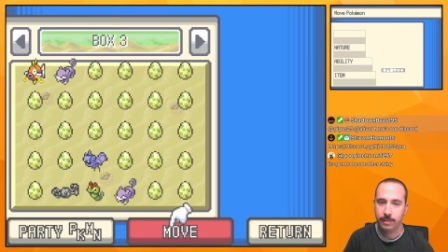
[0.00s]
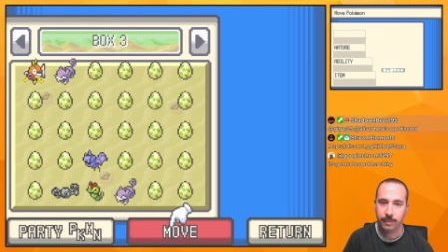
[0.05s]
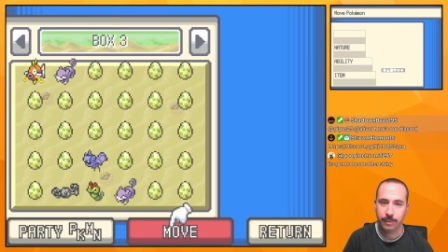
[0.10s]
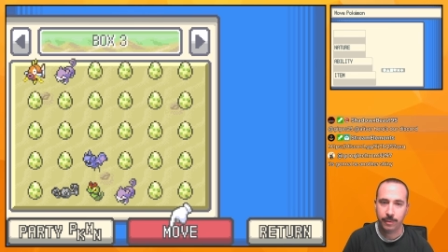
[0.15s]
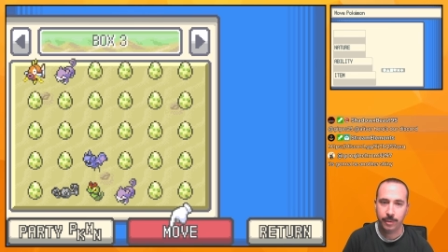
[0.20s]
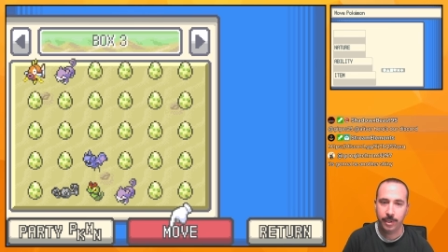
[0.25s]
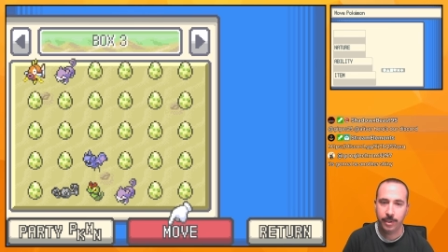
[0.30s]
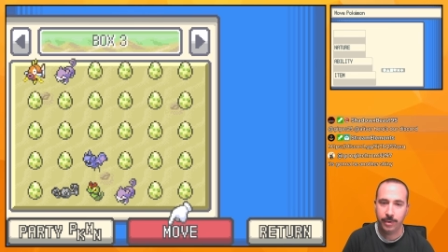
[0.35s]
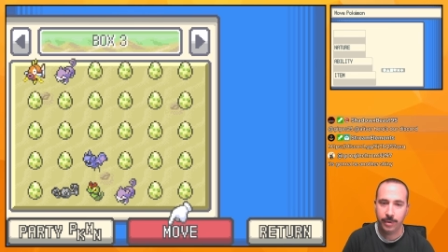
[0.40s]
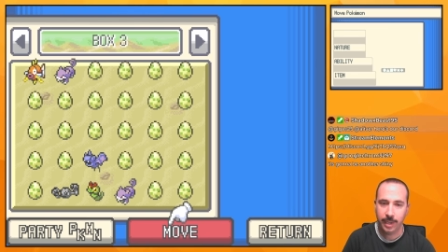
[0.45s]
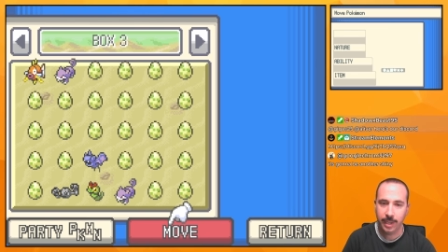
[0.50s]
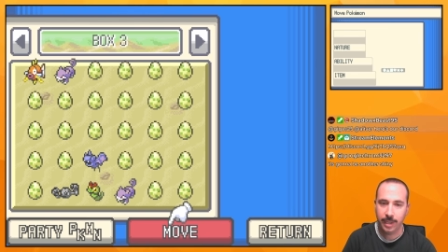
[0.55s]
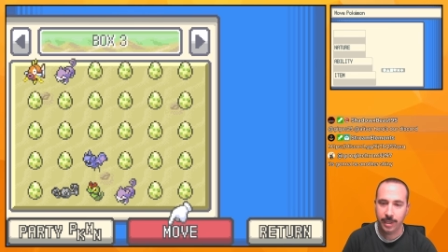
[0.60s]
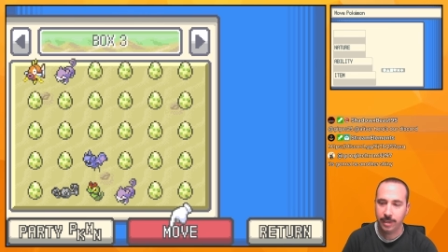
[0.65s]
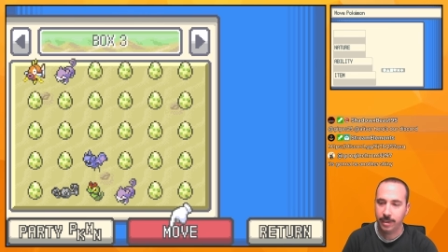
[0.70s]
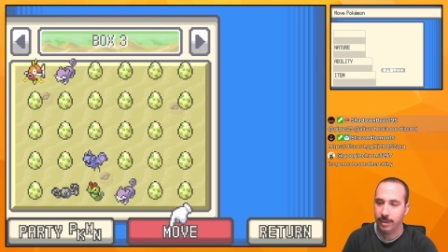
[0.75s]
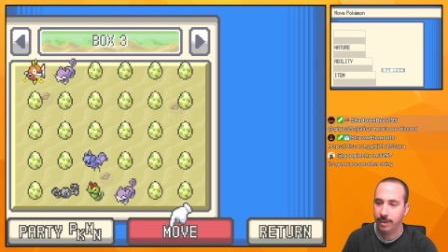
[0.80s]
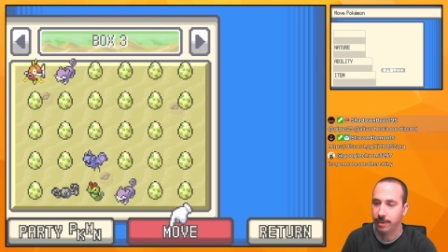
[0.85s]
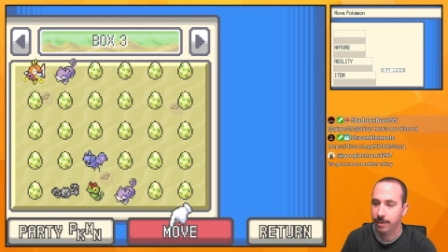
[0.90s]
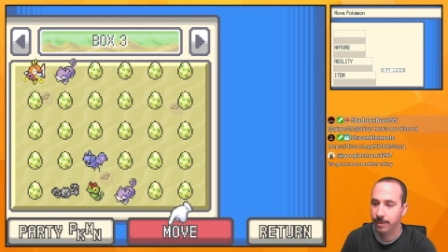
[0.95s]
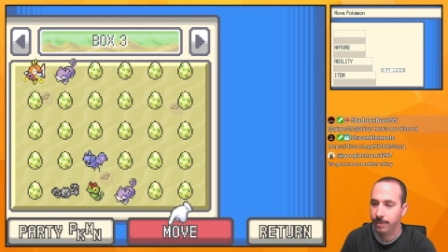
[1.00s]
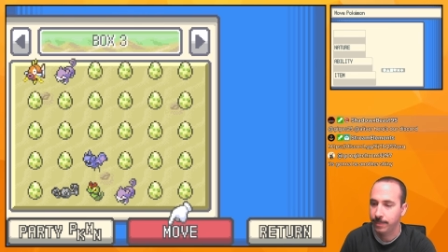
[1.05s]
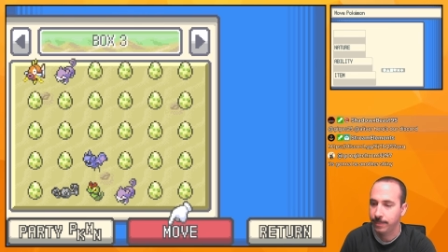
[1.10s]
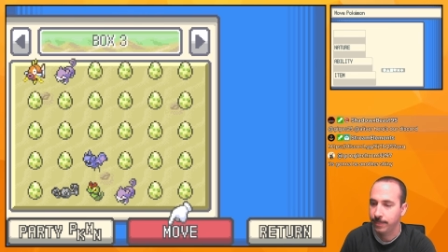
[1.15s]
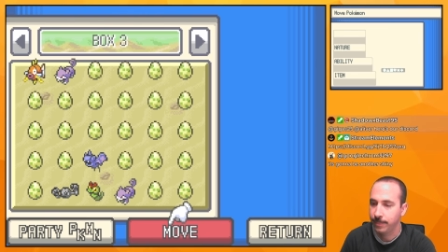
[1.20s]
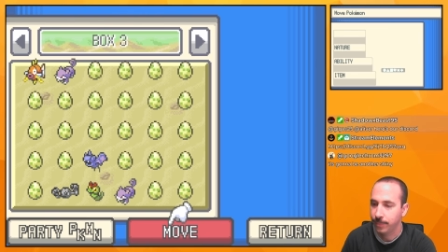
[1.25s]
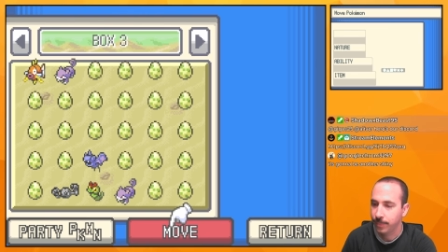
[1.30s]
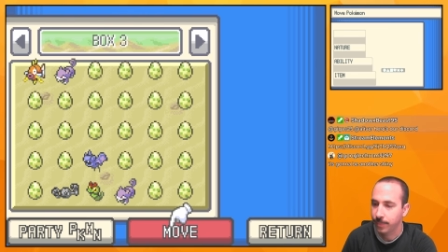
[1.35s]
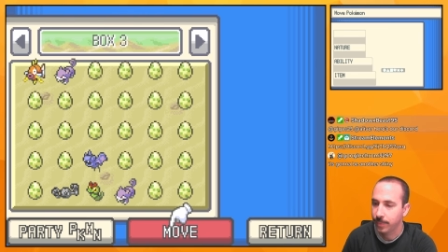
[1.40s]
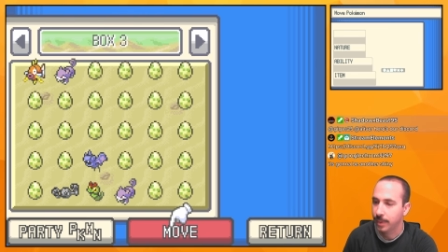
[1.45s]
for another egg here.
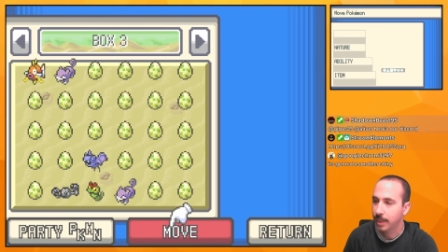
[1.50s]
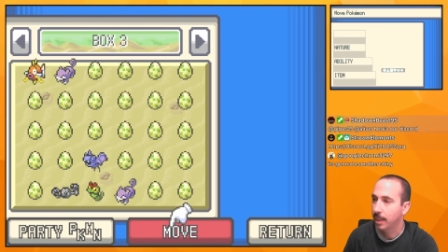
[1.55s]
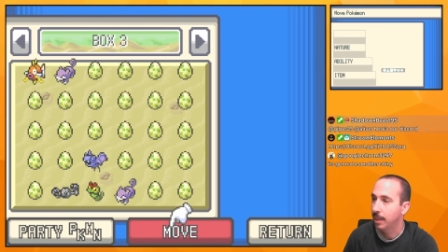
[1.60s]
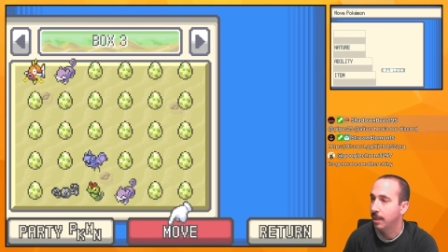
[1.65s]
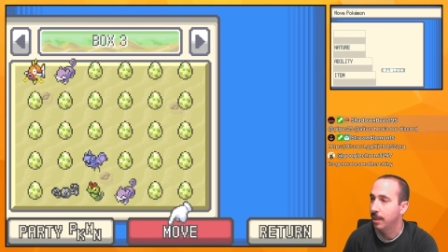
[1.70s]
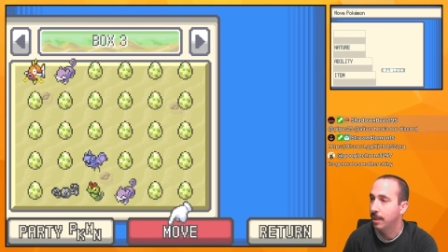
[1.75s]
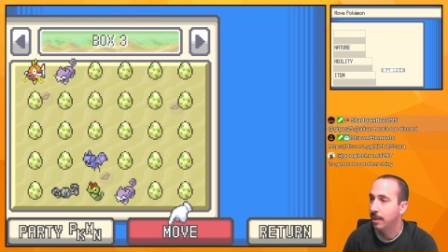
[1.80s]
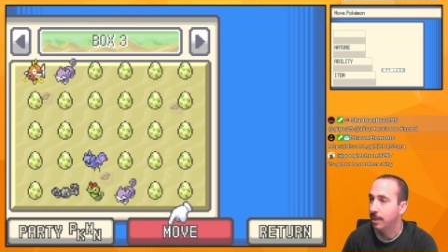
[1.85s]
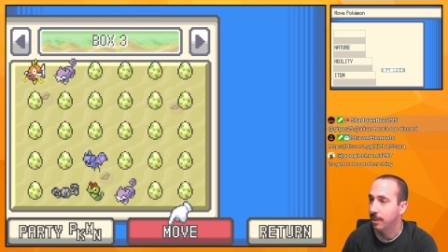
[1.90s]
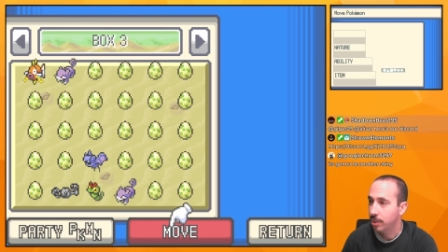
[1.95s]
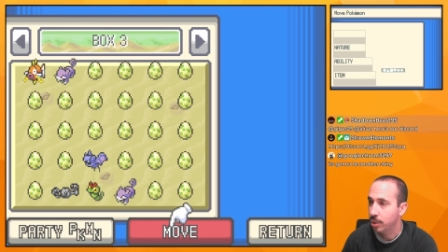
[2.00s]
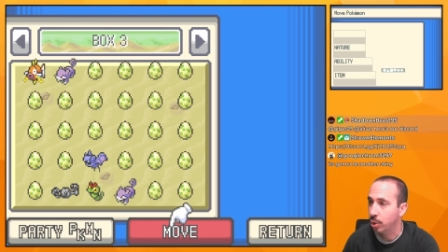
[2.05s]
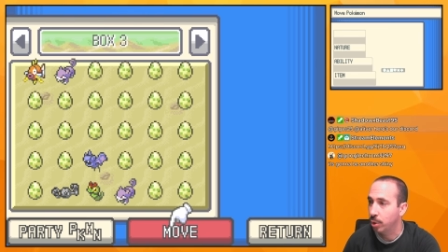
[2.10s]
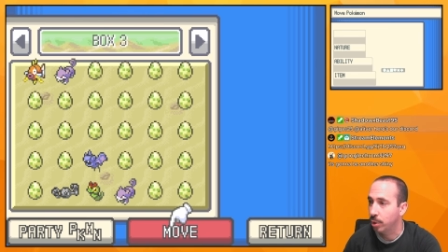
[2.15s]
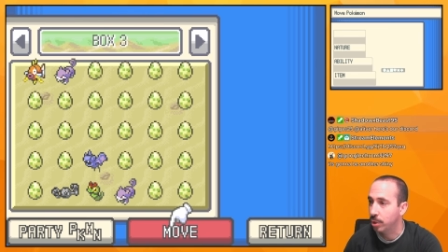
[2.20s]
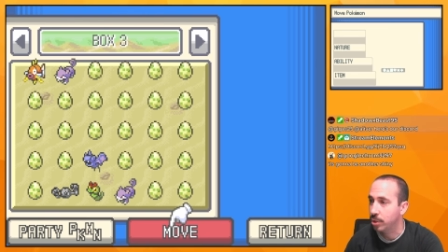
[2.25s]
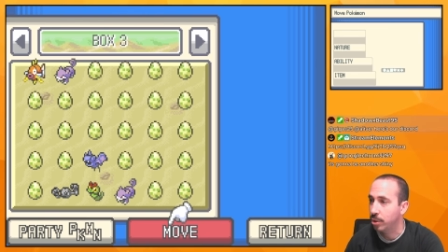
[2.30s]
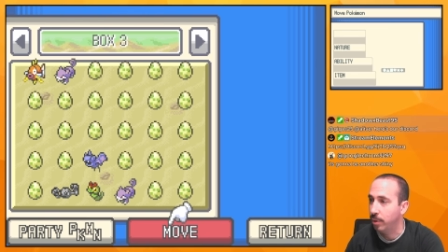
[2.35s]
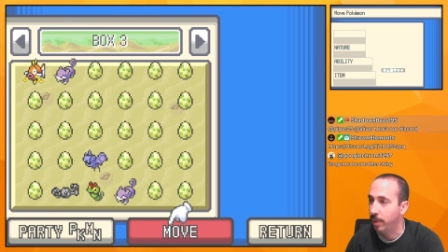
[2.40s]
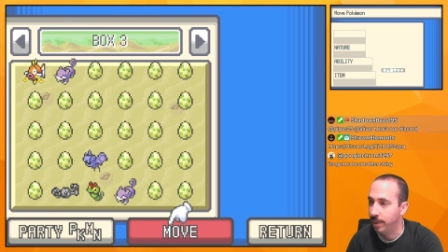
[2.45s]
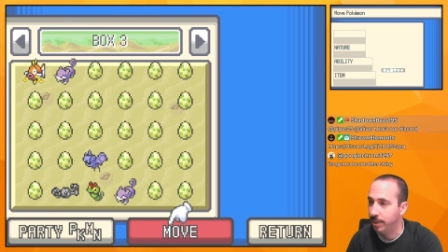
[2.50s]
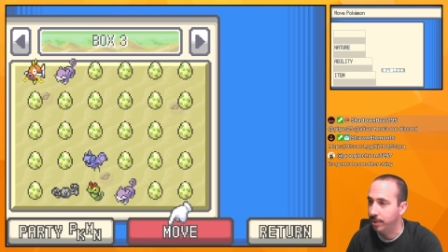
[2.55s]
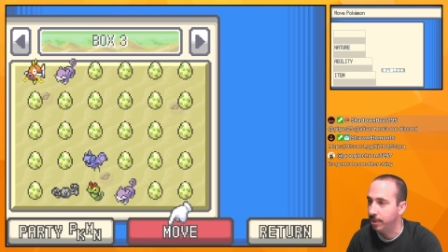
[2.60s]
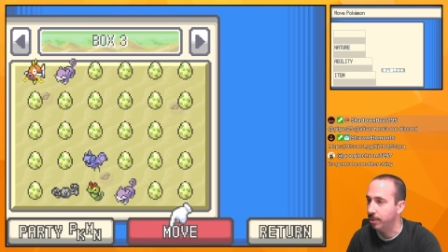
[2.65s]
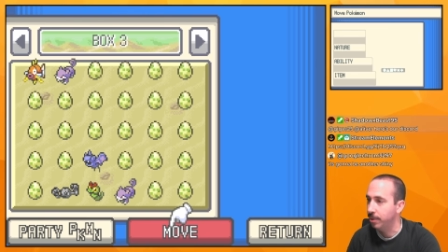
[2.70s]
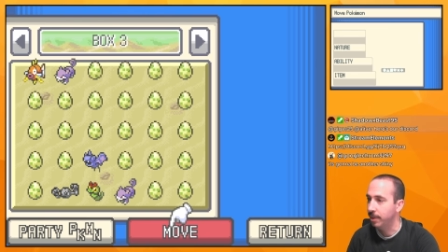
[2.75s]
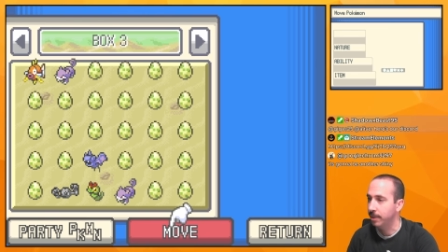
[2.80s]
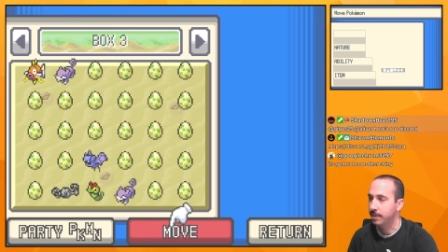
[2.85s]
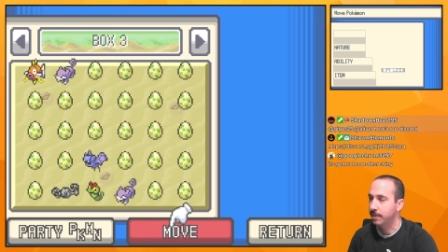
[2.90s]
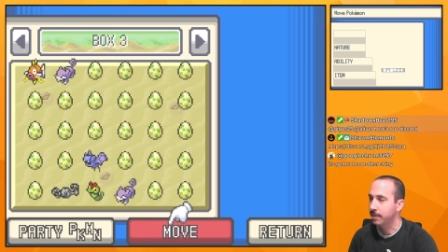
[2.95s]
So let's go ahead and do
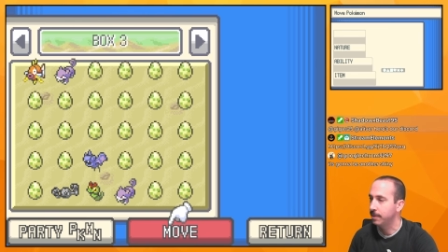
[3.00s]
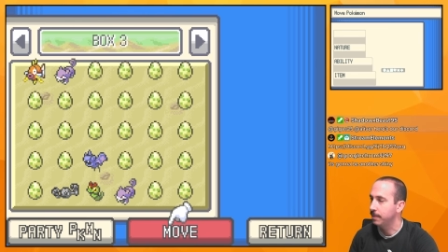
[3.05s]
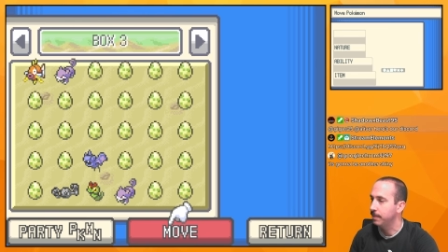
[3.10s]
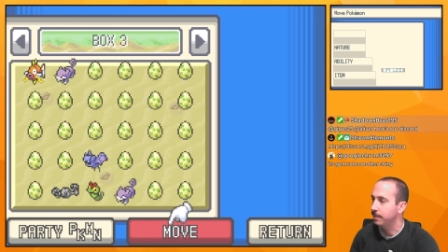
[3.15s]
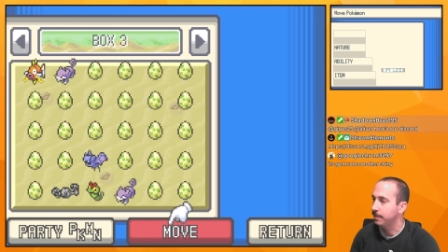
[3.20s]
this.